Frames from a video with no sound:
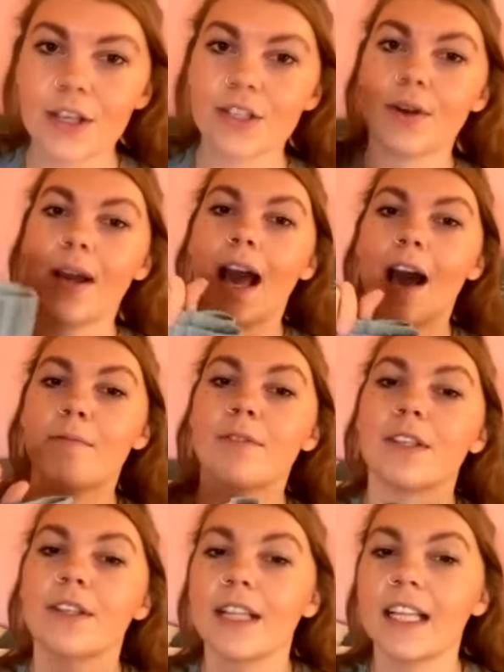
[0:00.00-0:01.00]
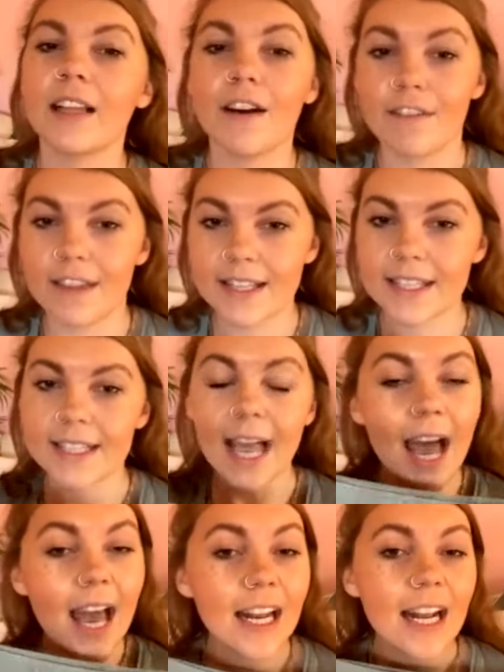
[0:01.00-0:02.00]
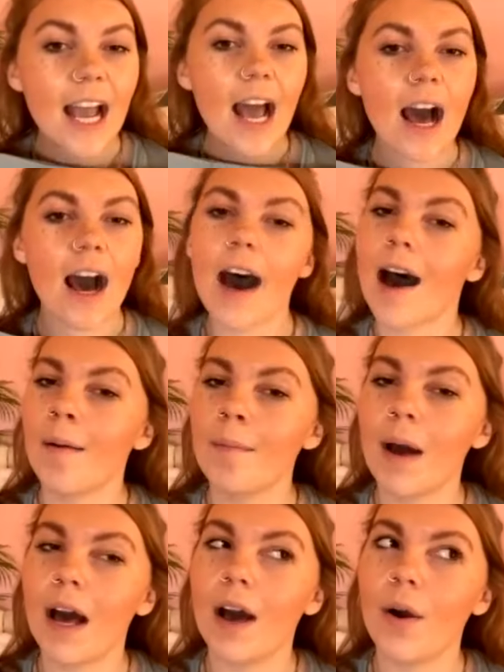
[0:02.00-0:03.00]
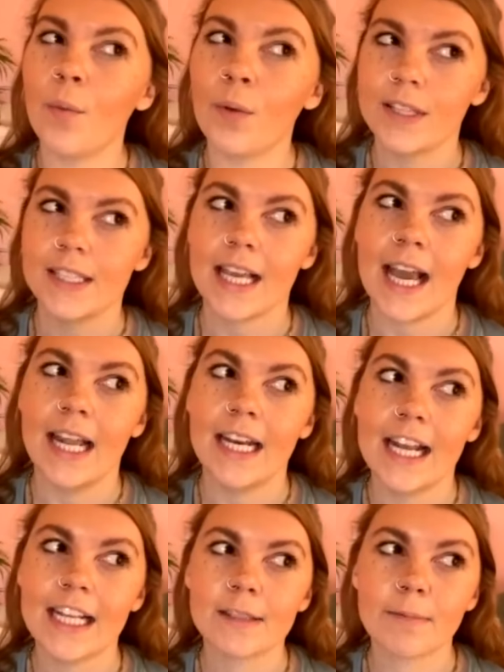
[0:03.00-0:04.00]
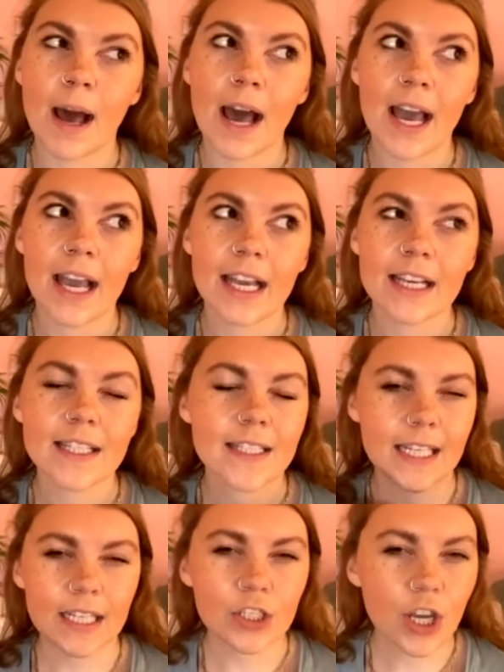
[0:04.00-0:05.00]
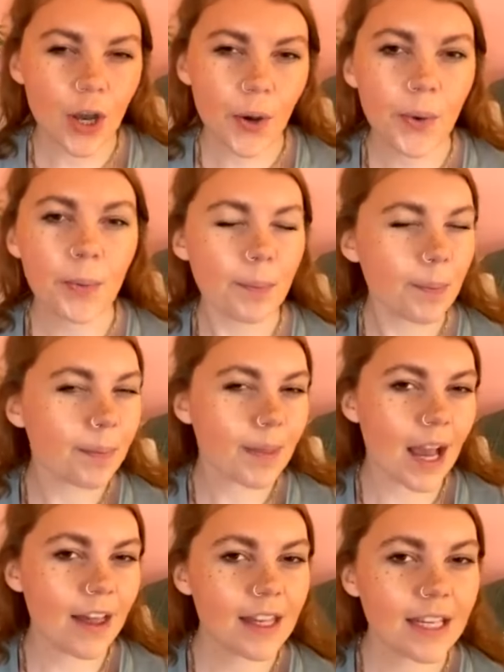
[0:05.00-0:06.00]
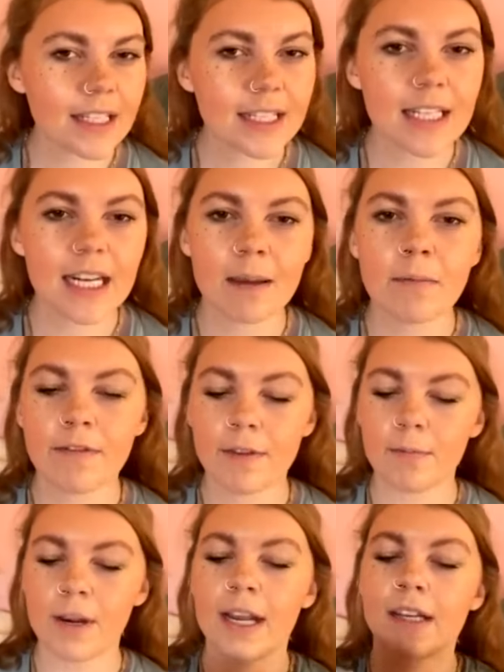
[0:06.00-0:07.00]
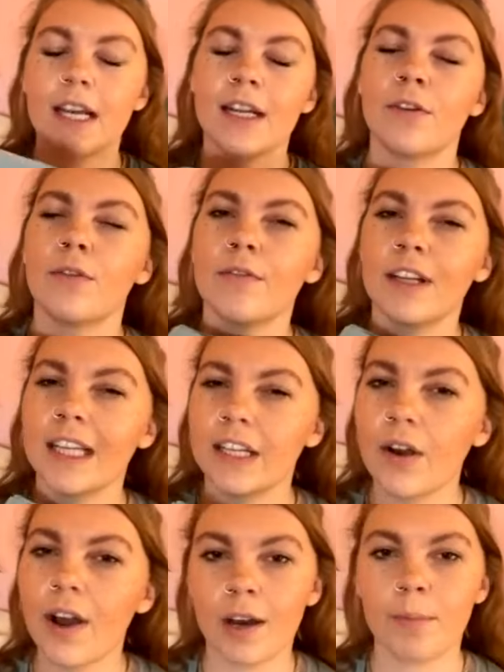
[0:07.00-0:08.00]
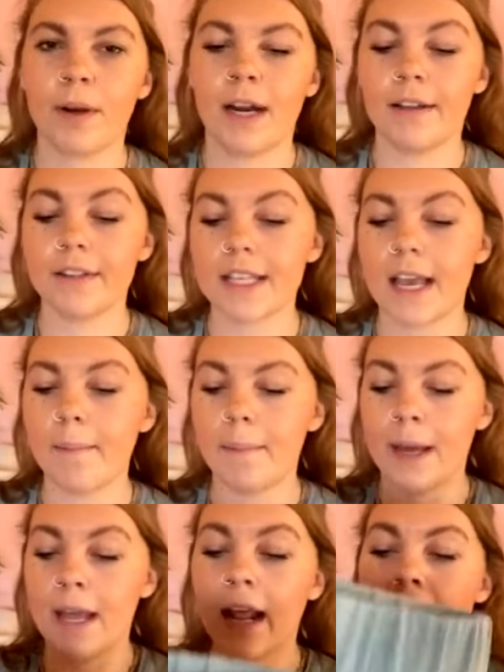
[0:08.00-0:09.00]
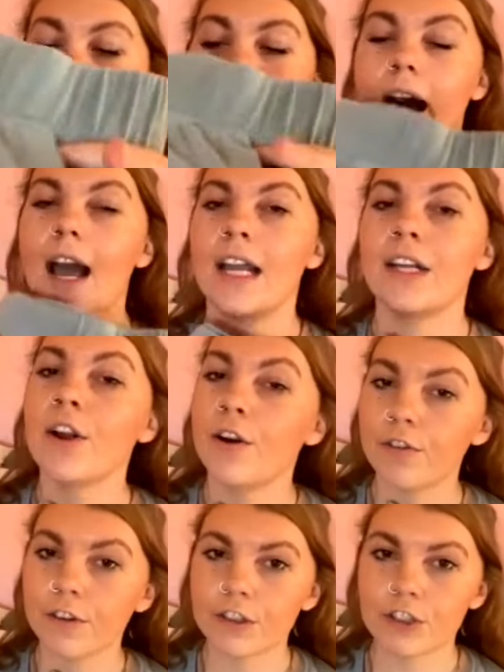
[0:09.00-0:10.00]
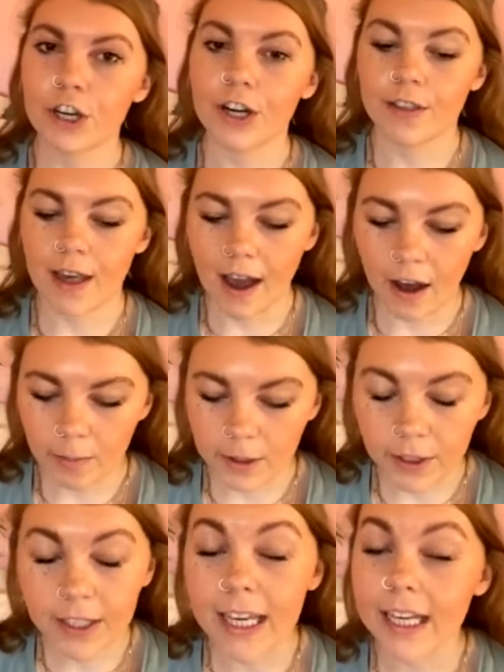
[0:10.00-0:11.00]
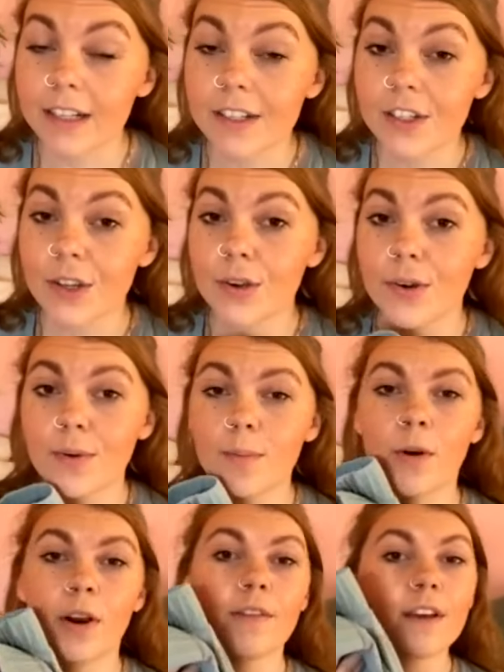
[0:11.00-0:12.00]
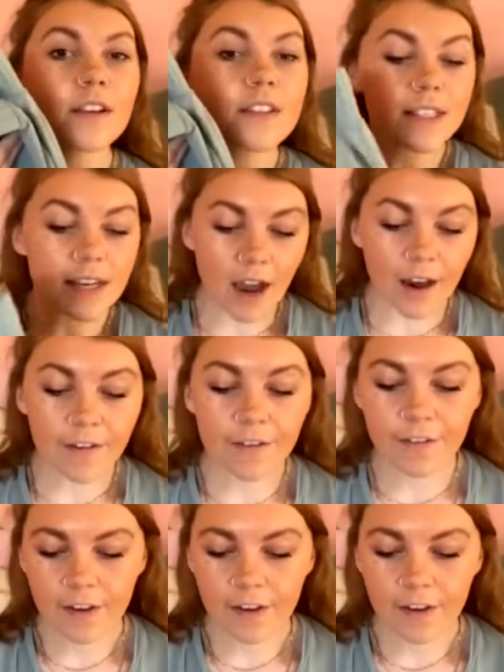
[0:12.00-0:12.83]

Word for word: So I absolutely love this set. Um, once again, it's by Sijo, I think it's the name of the brand. I don't really know how to pronounce it, but I know for sure that I'll be looking into more of their stuff.